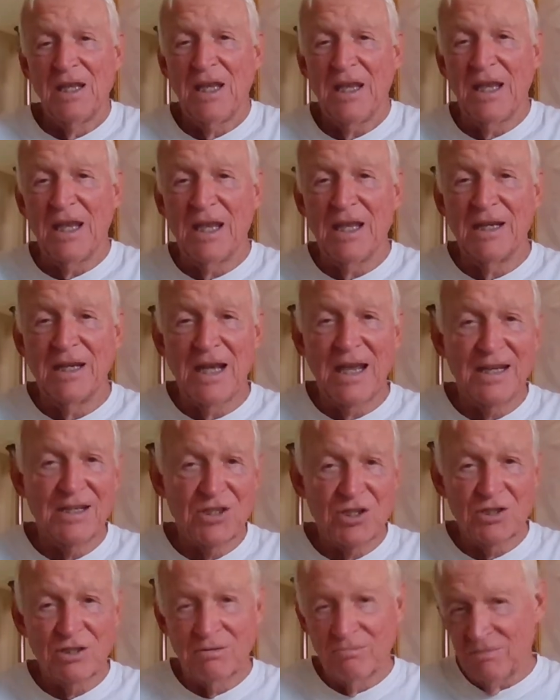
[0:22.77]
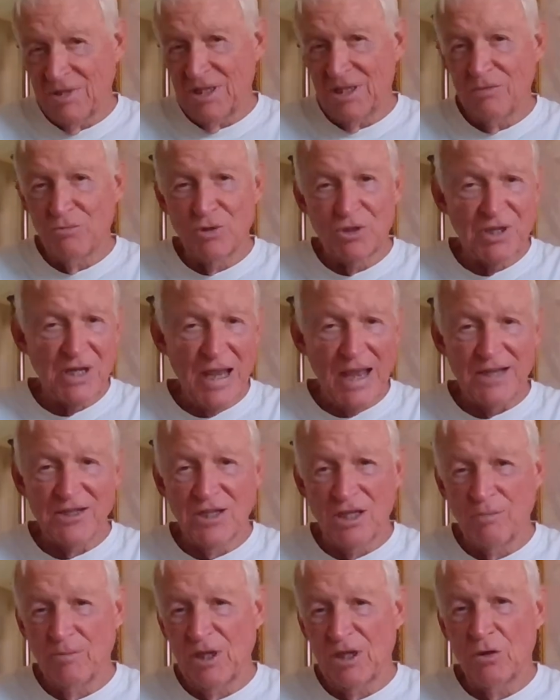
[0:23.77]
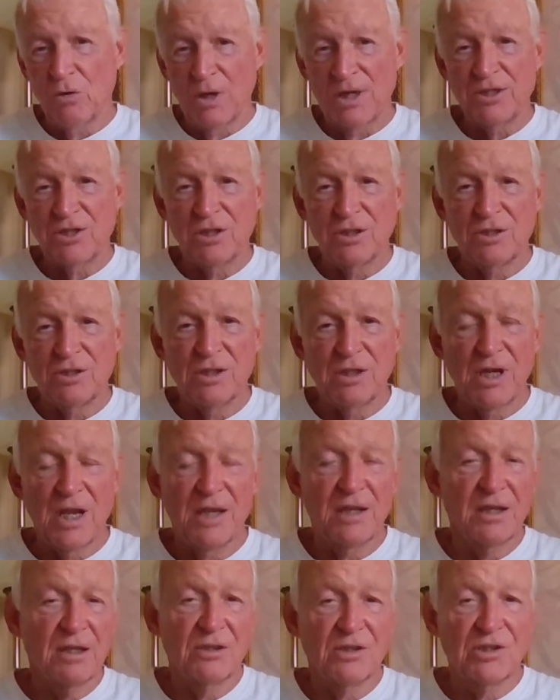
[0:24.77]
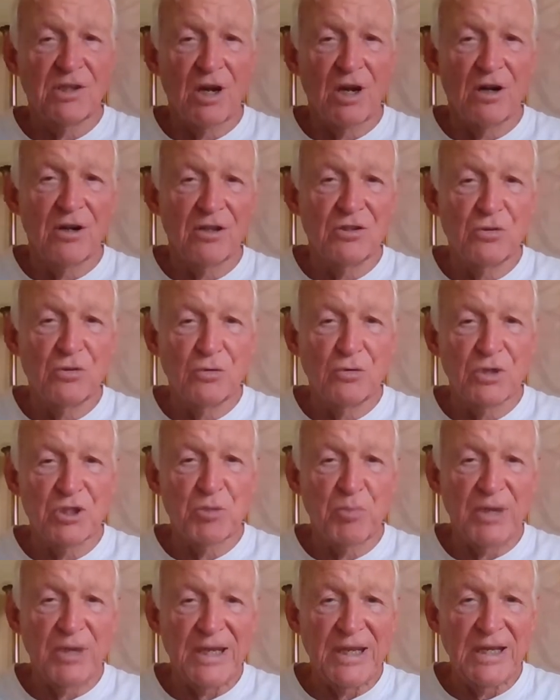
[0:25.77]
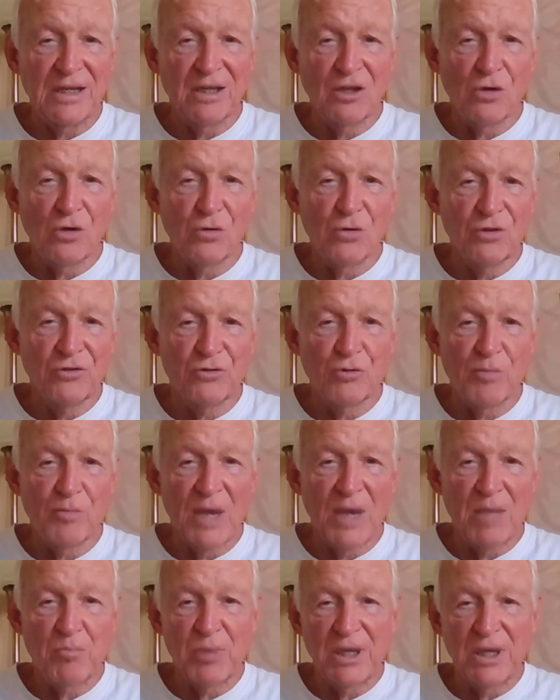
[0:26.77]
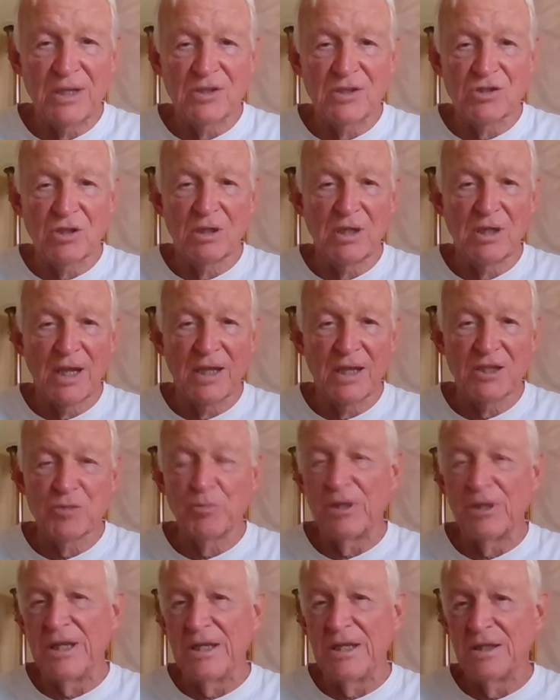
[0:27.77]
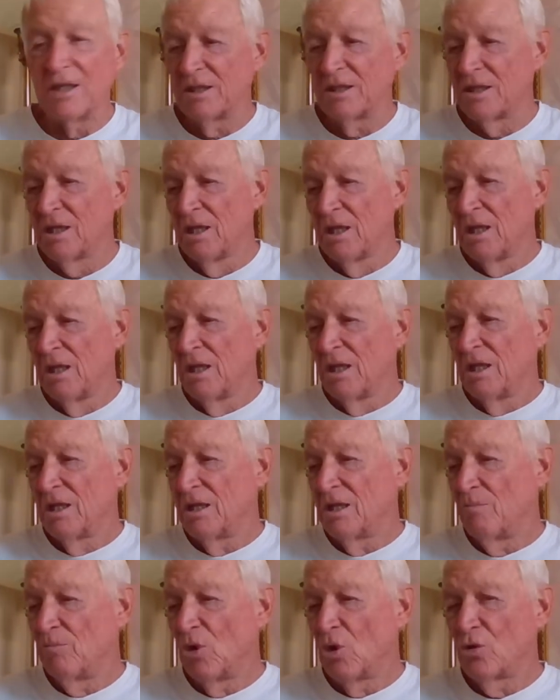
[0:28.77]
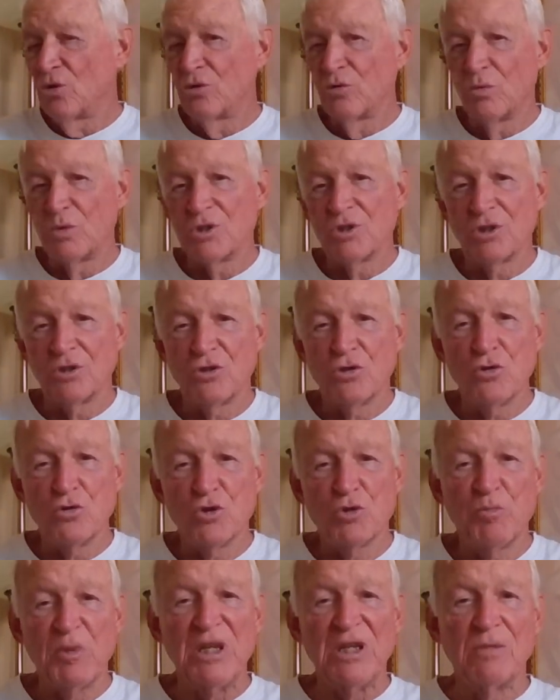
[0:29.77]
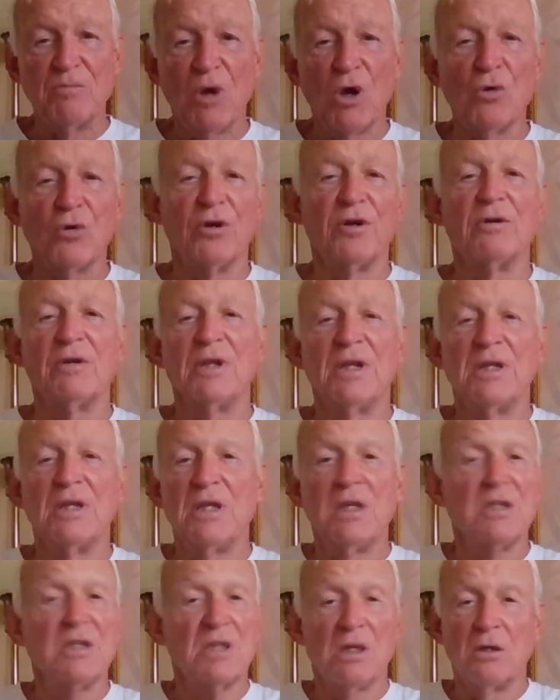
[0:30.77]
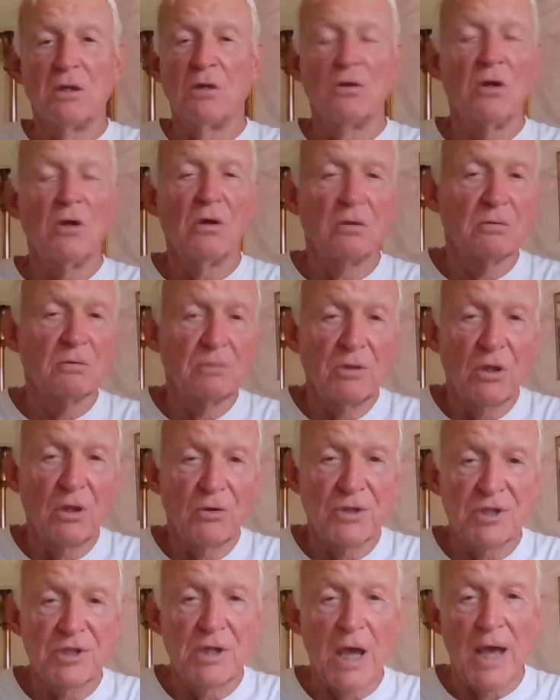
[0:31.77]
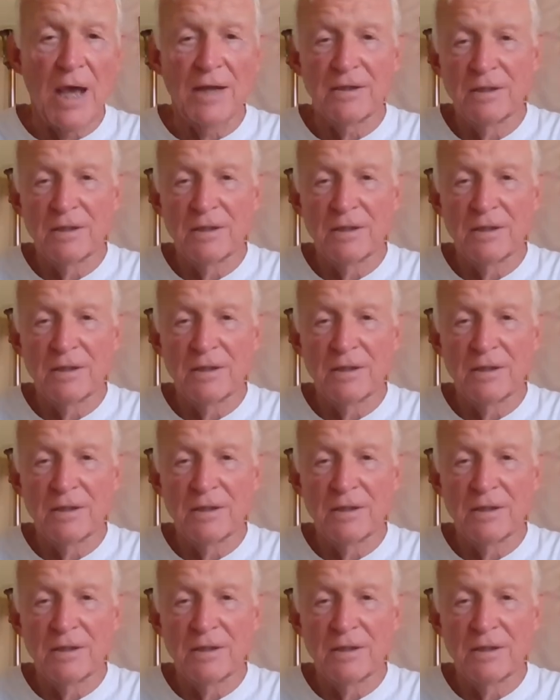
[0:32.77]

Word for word: and I he was asking me questions and I started to explain and going through my pitch and I explained that the motor was a two speed motor. And he said, Oh, no, no, it's not.